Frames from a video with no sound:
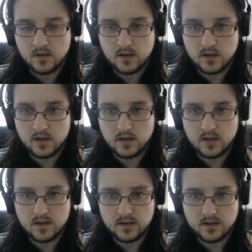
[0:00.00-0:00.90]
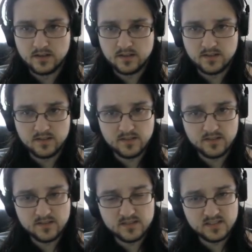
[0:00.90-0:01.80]

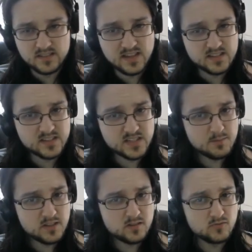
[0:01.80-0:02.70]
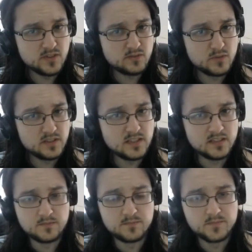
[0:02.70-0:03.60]
Yeah, cb3
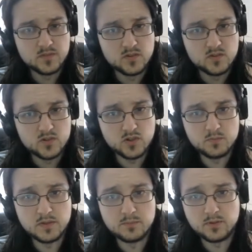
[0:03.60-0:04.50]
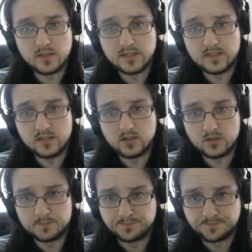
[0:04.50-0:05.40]
really should be played here.